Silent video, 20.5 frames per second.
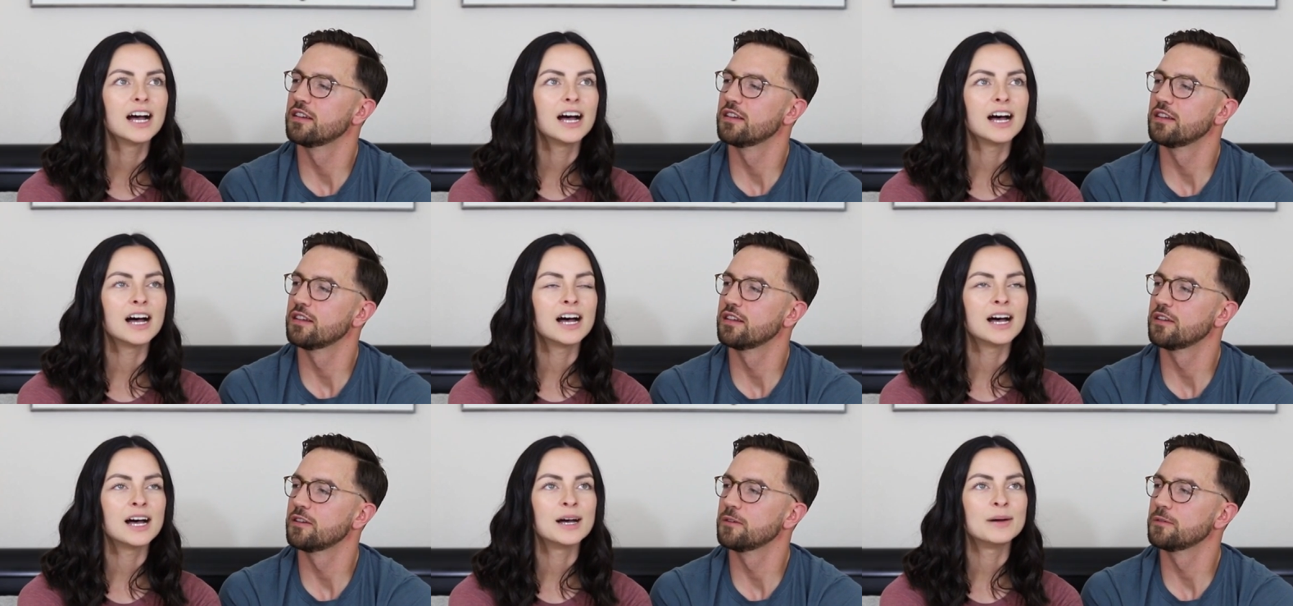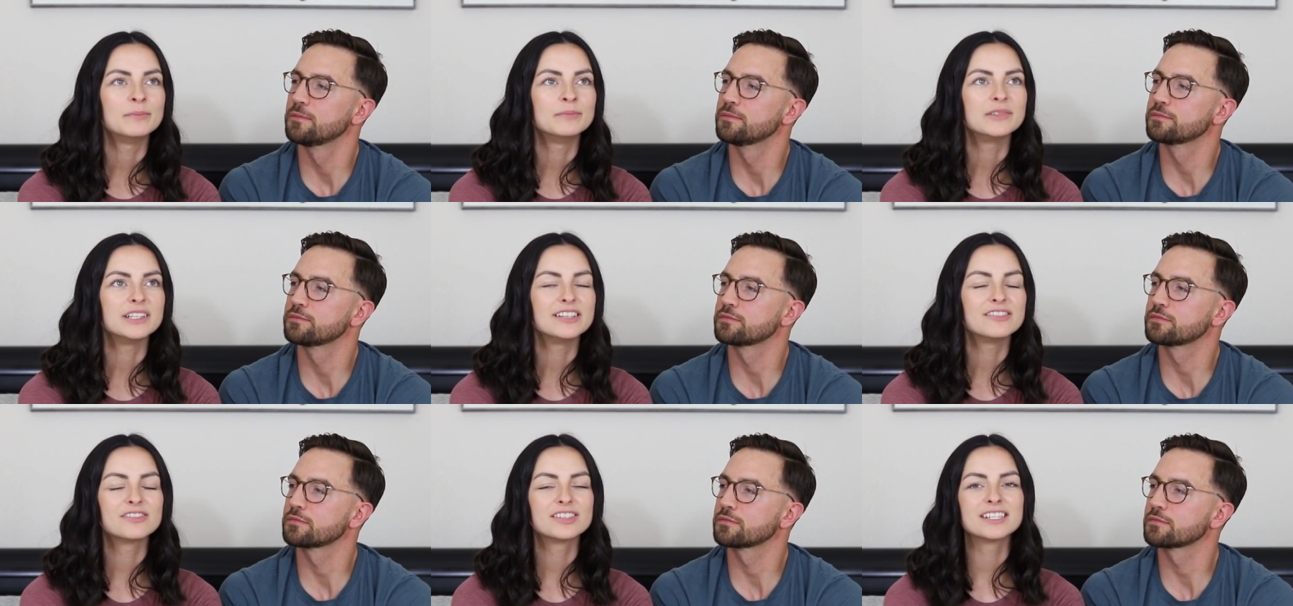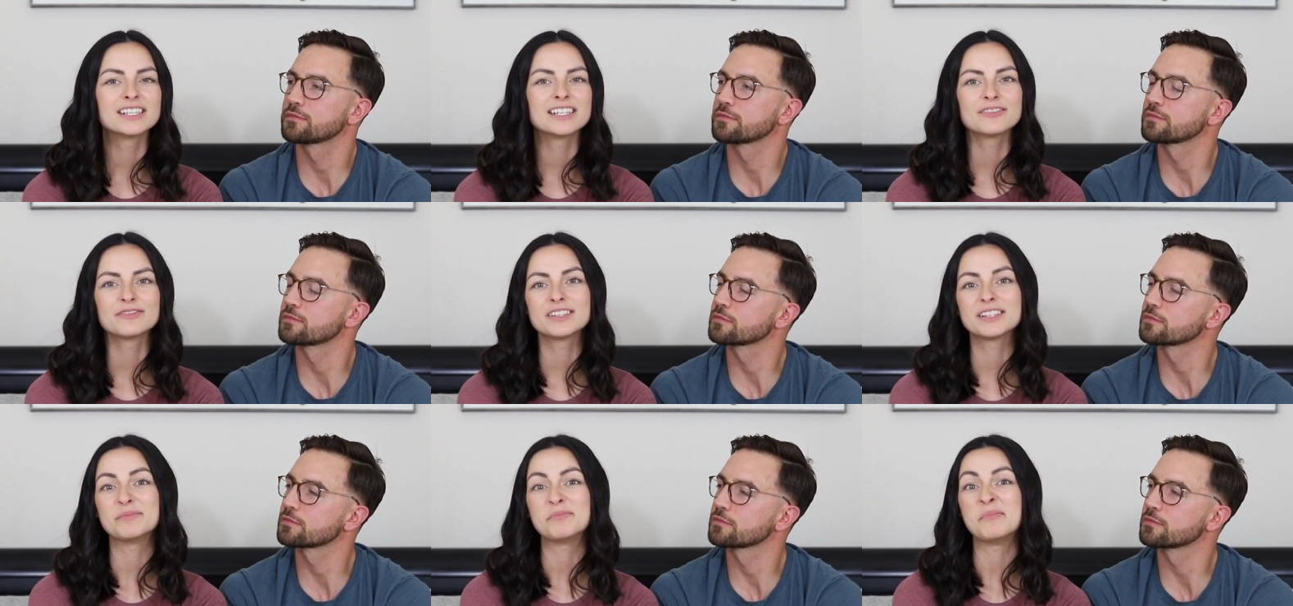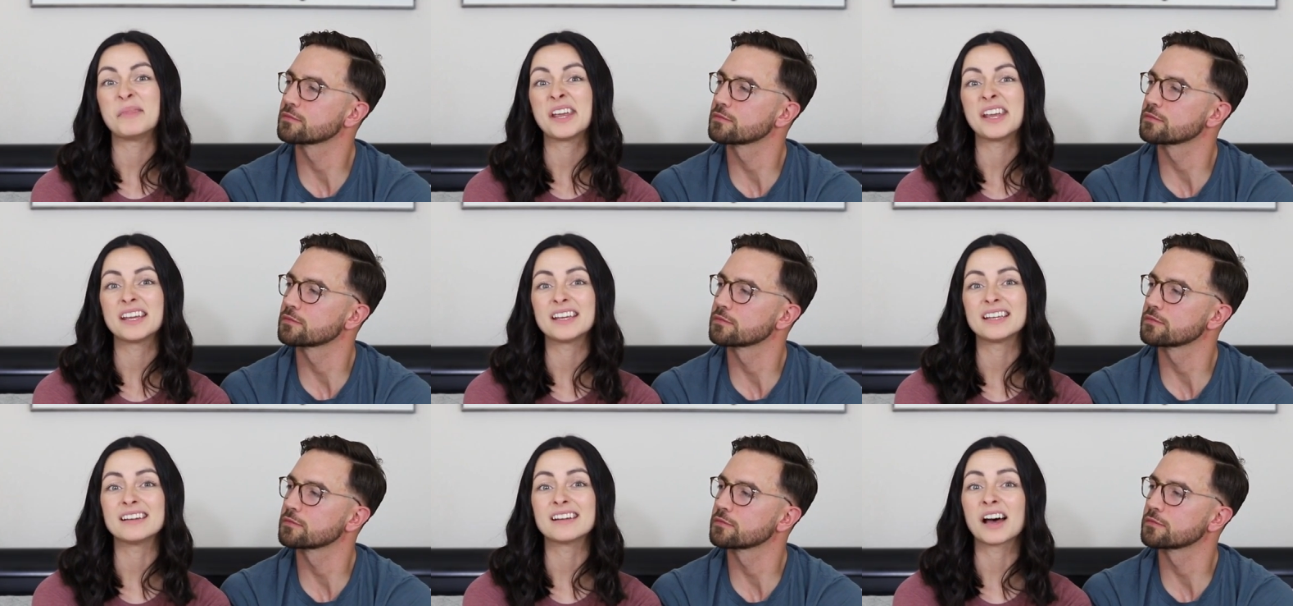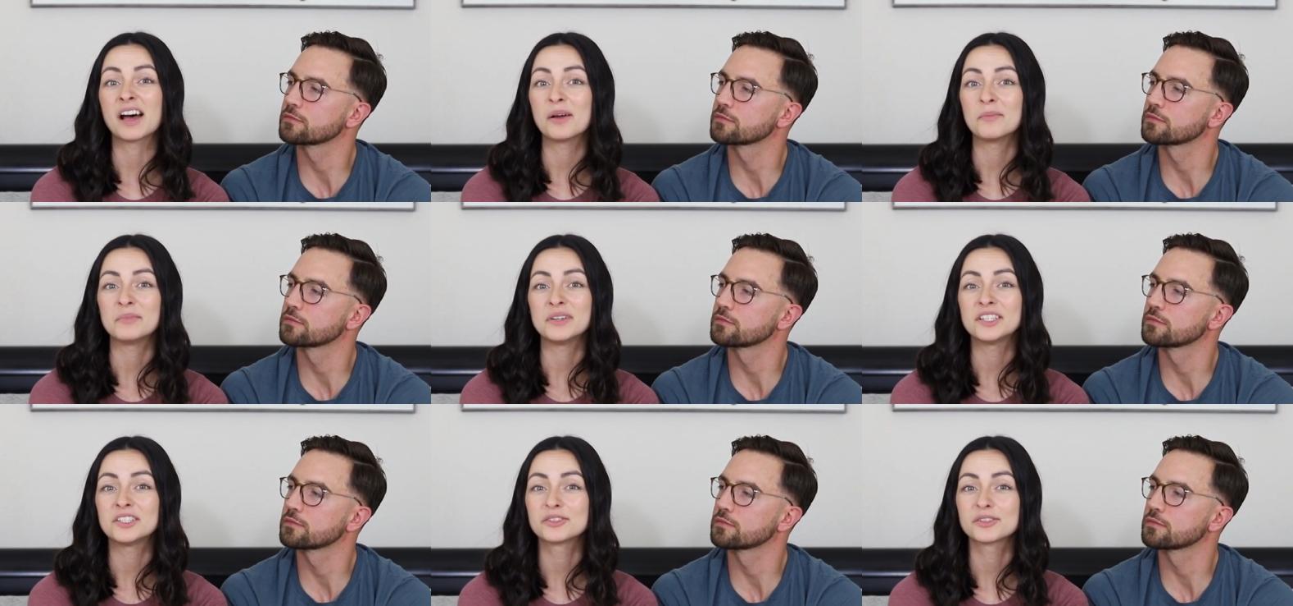Speaker 1: um, even if it may
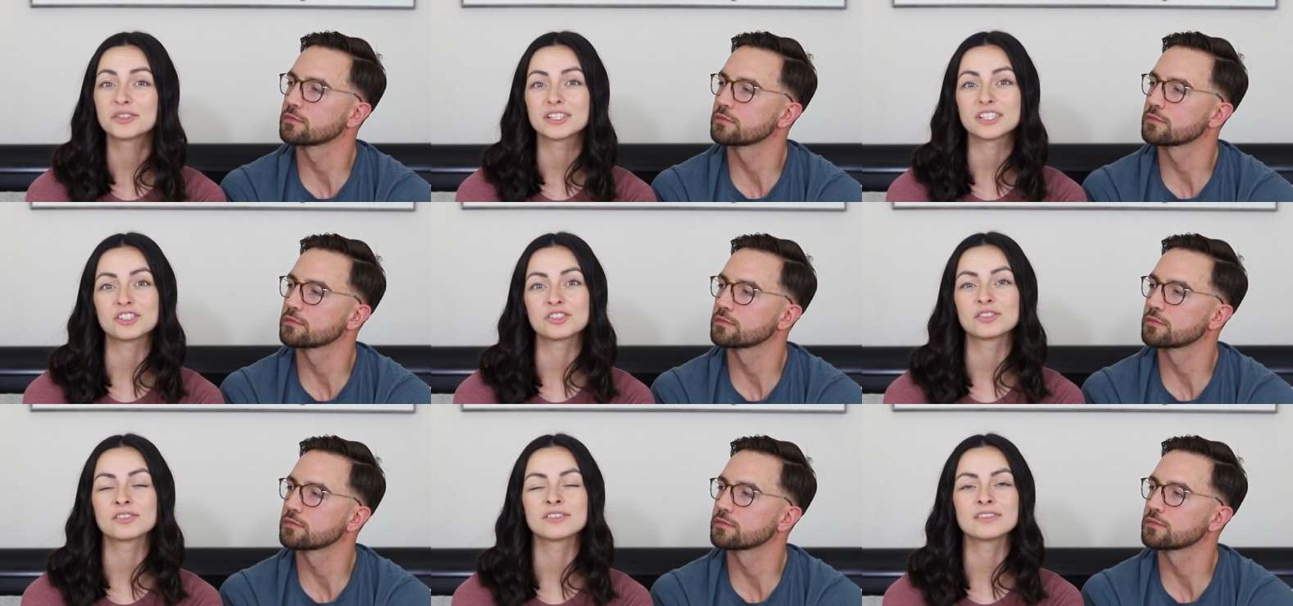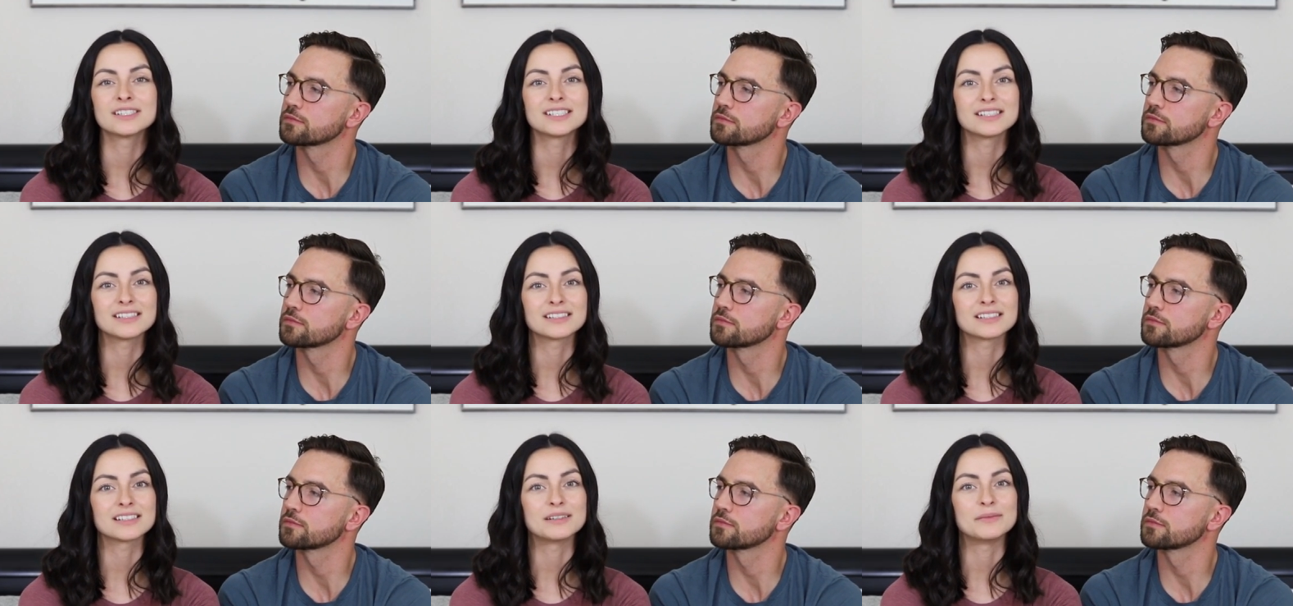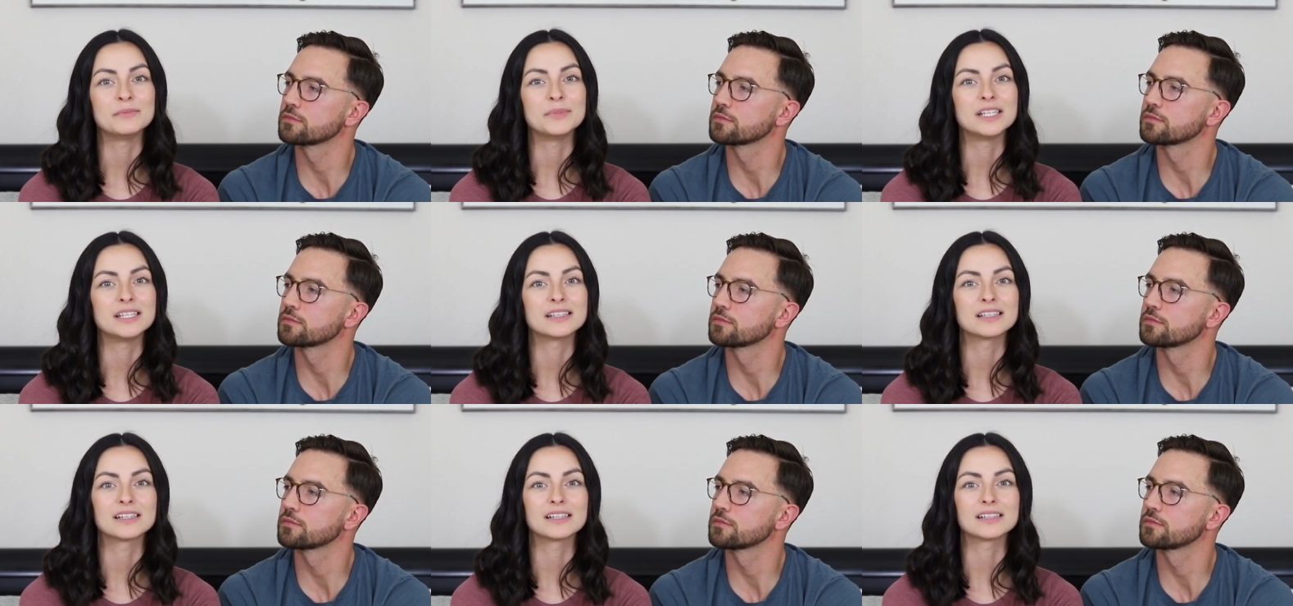not be traditional, doesn't mean